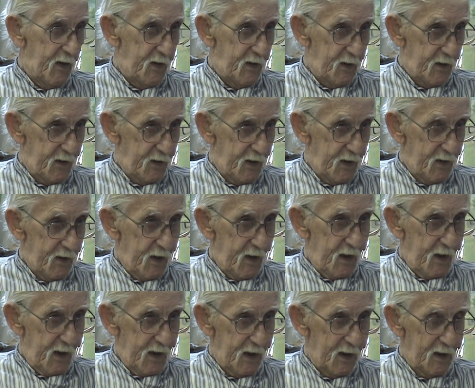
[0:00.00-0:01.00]
And
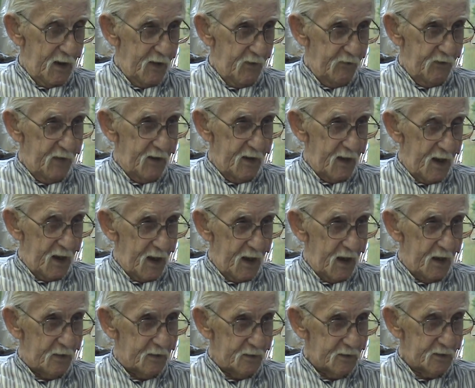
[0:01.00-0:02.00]
he lived in that
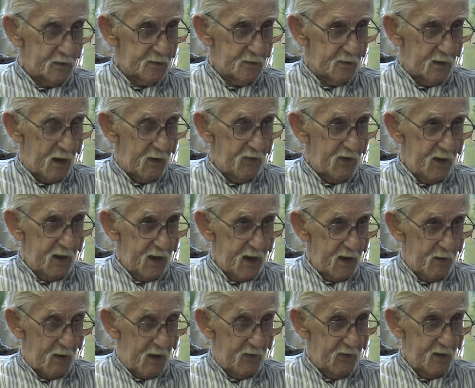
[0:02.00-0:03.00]
house. I think he
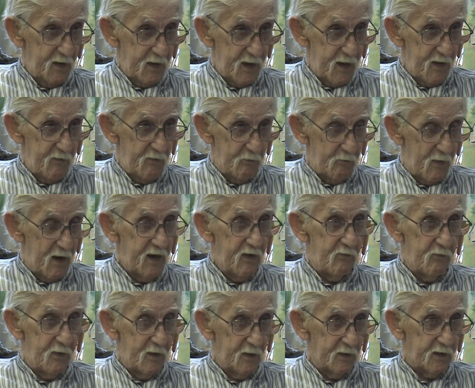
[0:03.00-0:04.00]
might
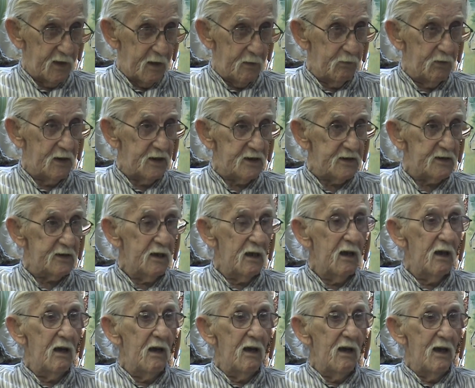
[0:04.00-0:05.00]
have built that place.
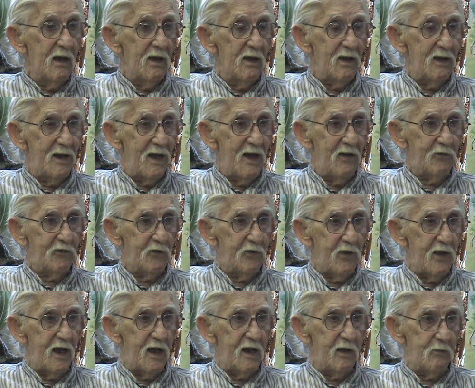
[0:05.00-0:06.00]
And after
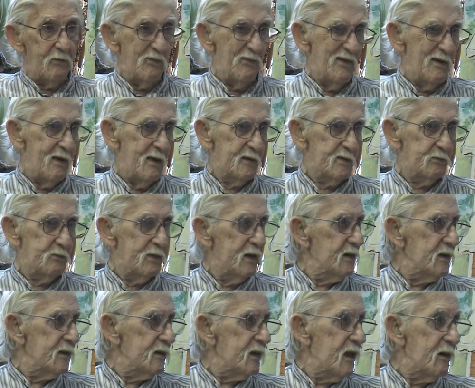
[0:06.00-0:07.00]
that,
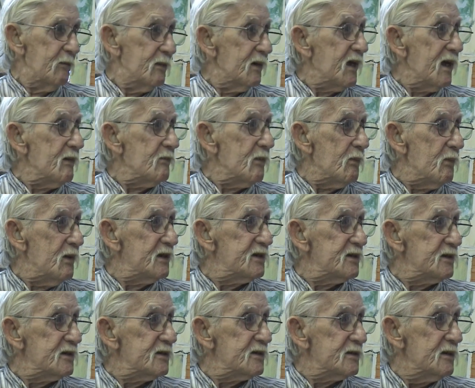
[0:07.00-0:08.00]
then it became the
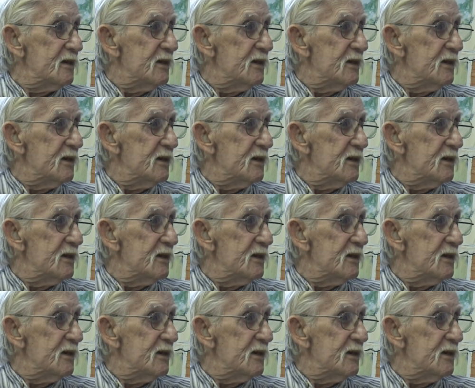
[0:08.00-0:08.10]
business.